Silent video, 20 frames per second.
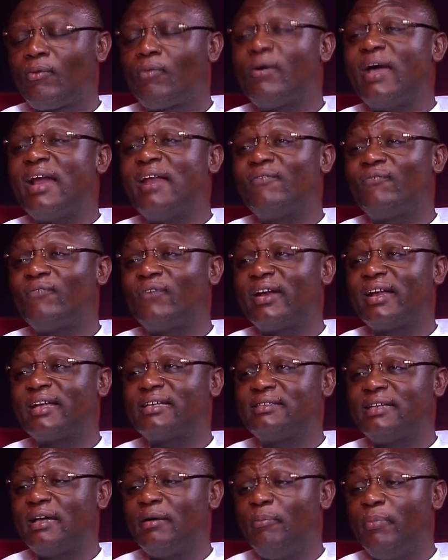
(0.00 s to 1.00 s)
Well, for
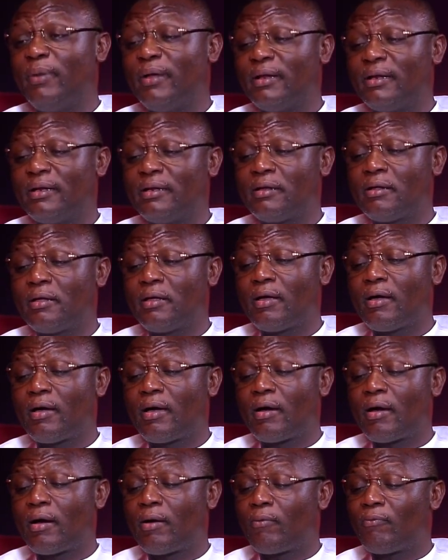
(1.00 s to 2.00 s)
example,
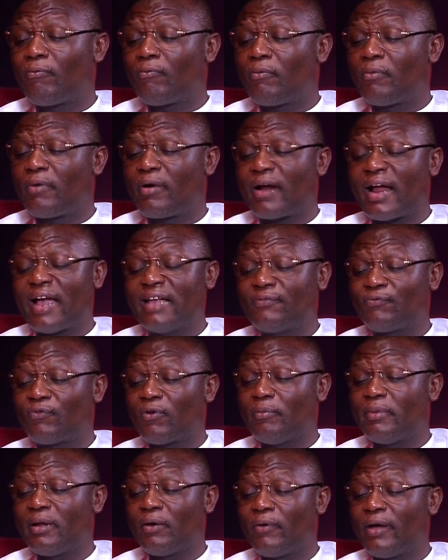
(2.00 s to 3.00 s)
right
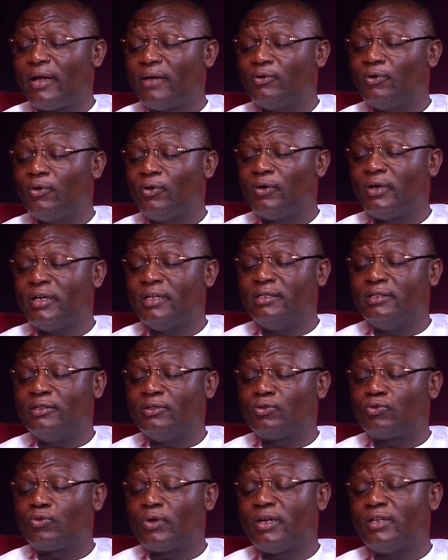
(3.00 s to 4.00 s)
from the word go
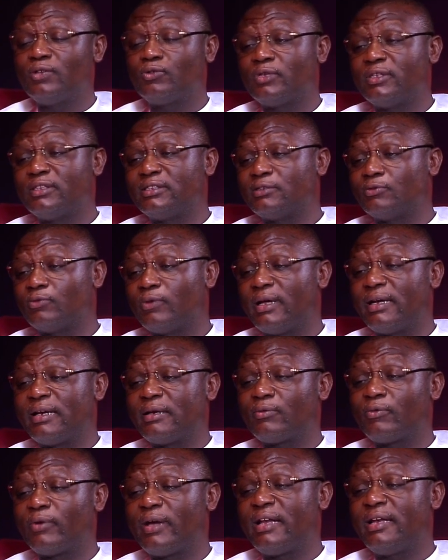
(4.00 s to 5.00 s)
in
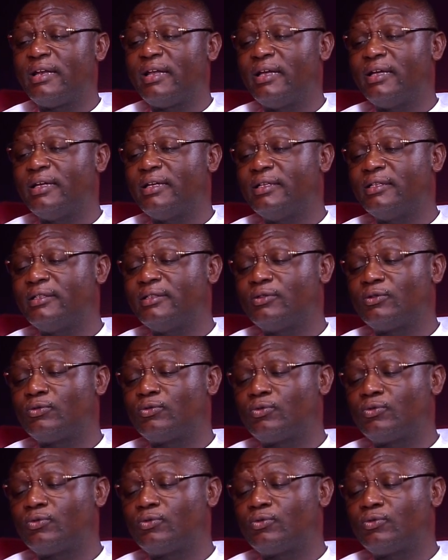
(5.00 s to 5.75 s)
2021, when the